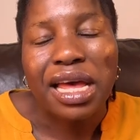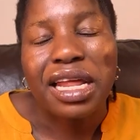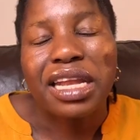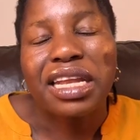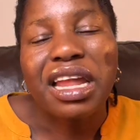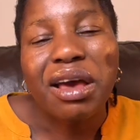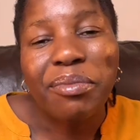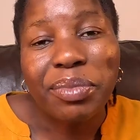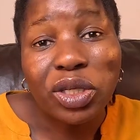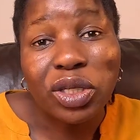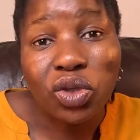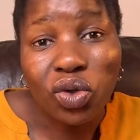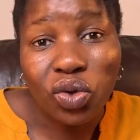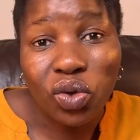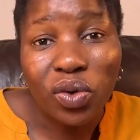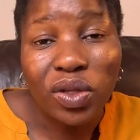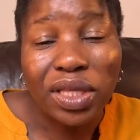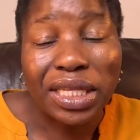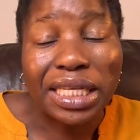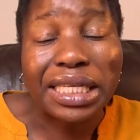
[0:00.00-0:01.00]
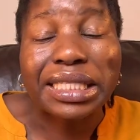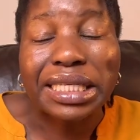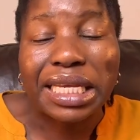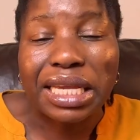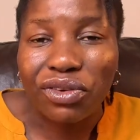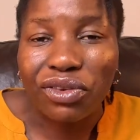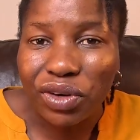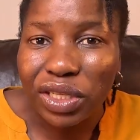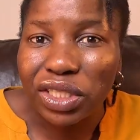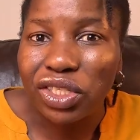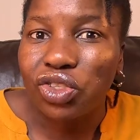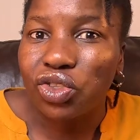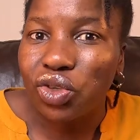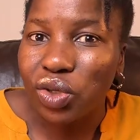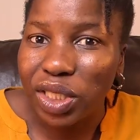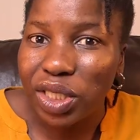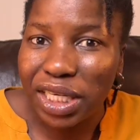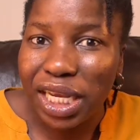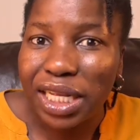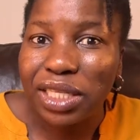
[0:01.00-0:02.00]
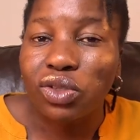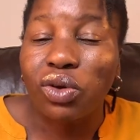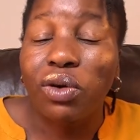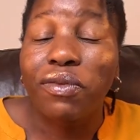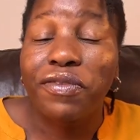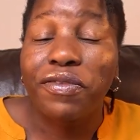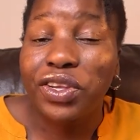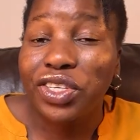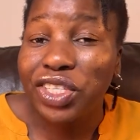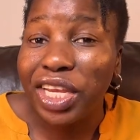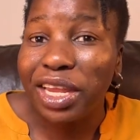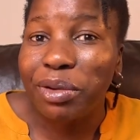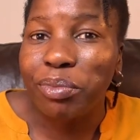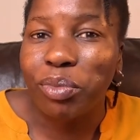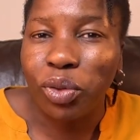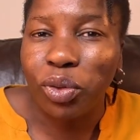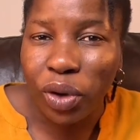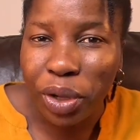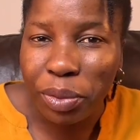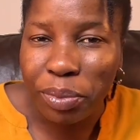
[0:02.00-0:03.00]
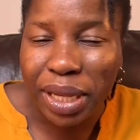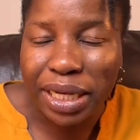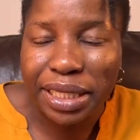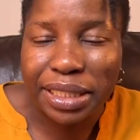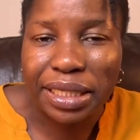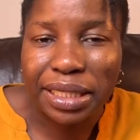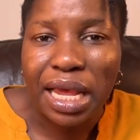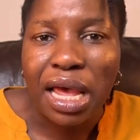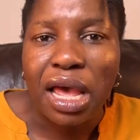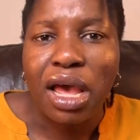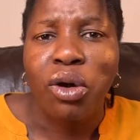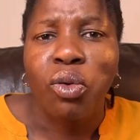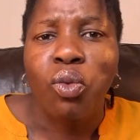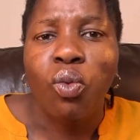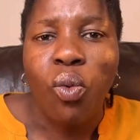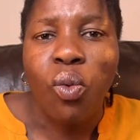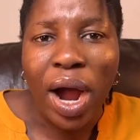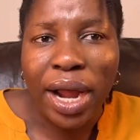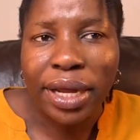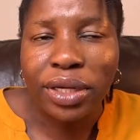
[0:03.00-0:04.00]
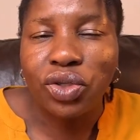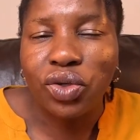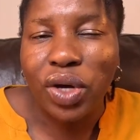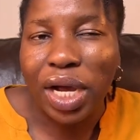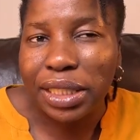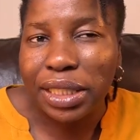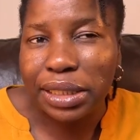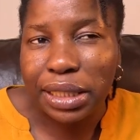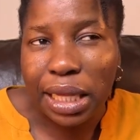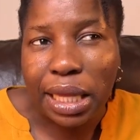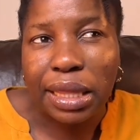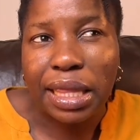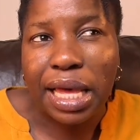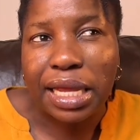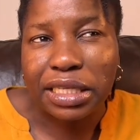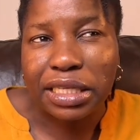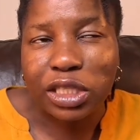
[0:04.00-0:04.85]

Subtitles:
Number 2, this increases your chance of future employment. Why do I say that?